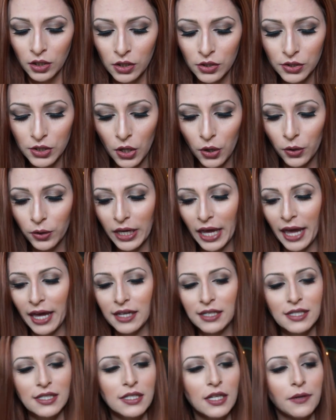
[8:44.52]
So
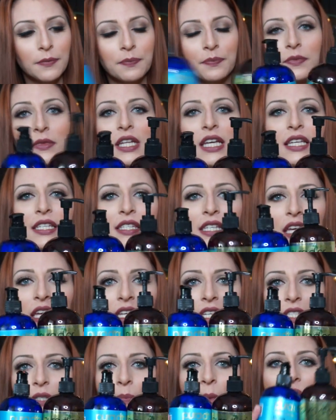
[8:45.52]
yes, this
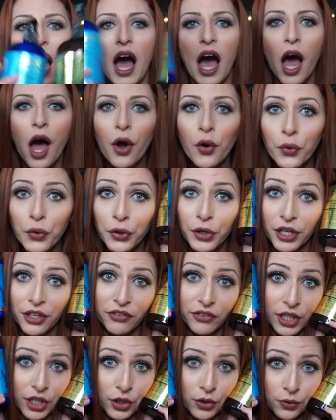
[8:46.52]
is my
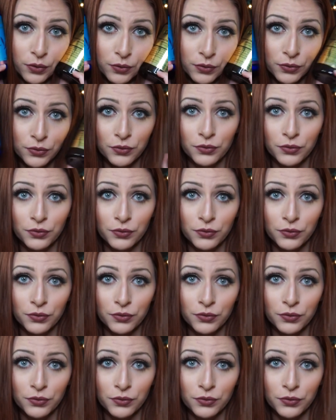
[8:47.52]
review